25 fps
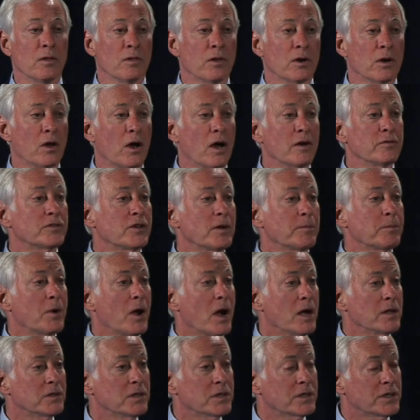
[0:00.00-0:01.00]
The law of
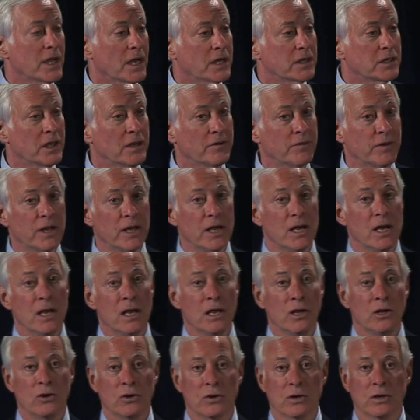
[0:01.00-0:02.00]
subconscious activity,
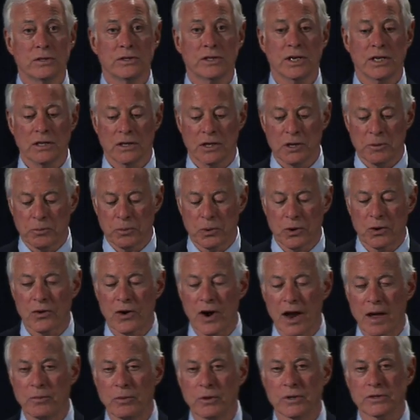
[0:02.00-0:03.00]
you continually
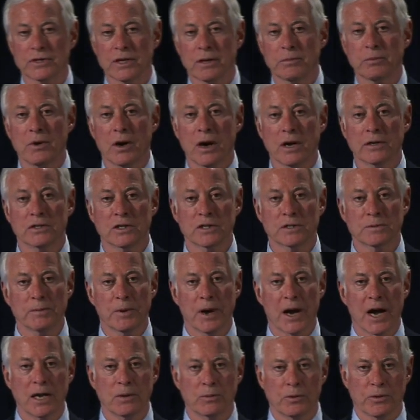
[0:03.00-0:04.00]
program your subconscious
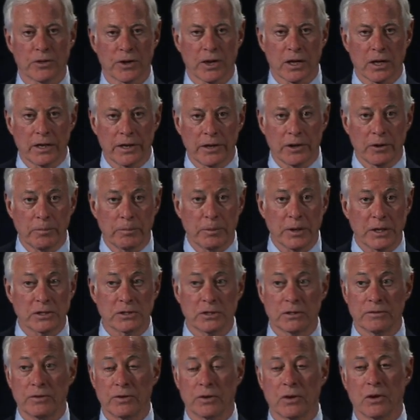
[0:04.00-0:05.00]
mind with a clear picture
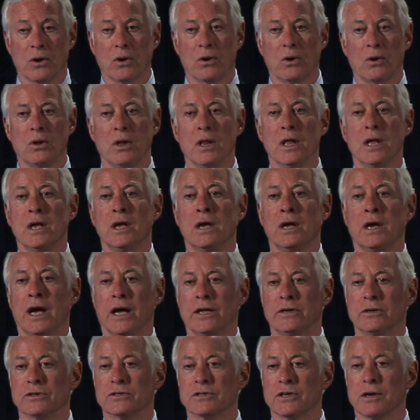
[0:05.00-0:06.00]
of your goal, and
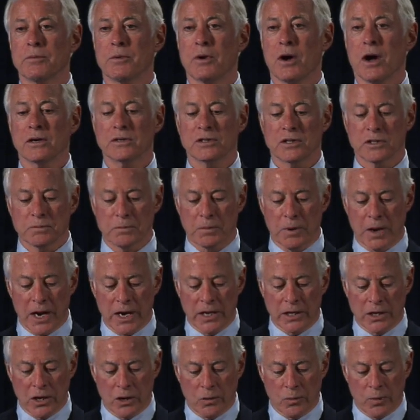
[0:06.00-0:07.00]
your subconscious
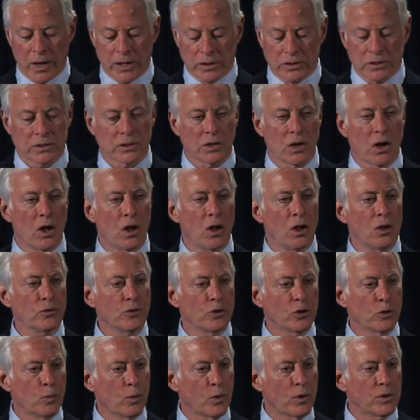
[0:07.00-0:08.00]
mind arranges all
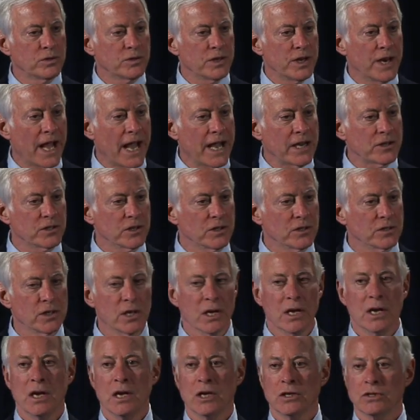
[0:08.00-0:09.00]
your words and actions
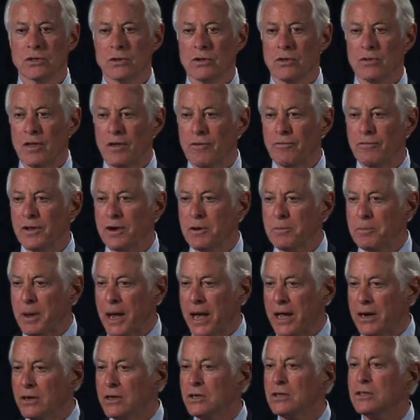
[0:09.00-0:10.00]
so that they fit a
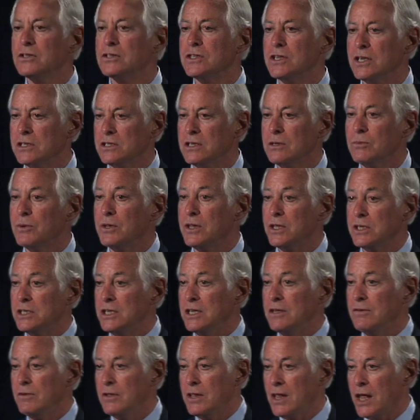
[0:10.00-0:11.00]
pattern consistent with
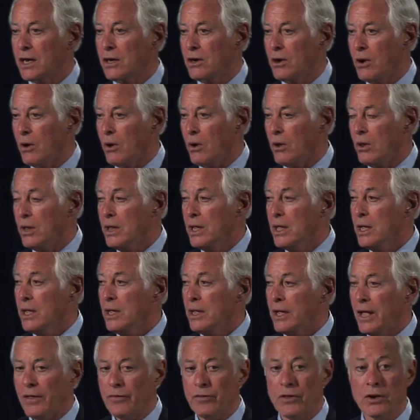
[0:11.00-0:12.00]
achieving that goal.
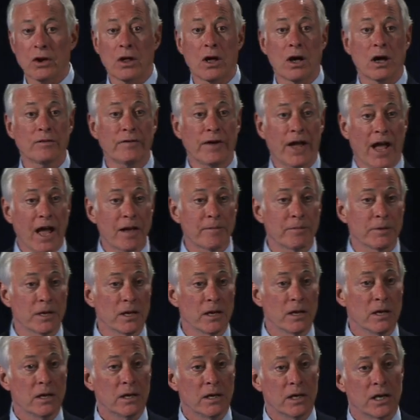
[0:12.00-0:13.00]
And the law of habit
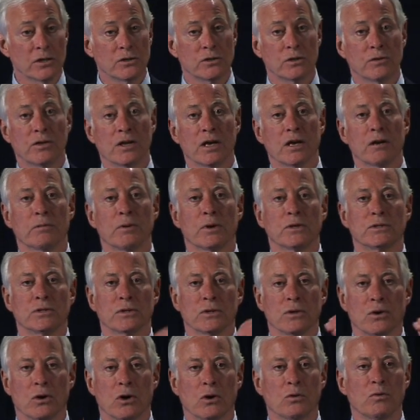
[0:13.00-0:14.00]
is you think about your
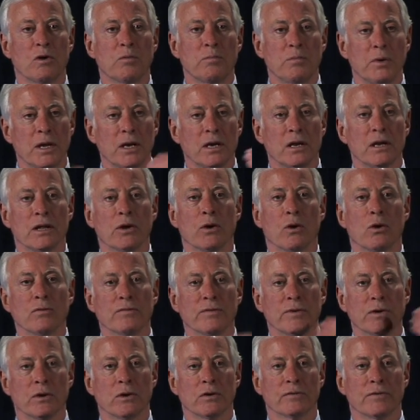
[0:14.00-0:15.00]
goal repeatedly over
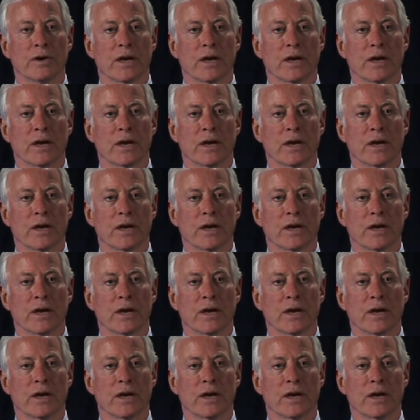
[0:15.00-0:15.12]
and over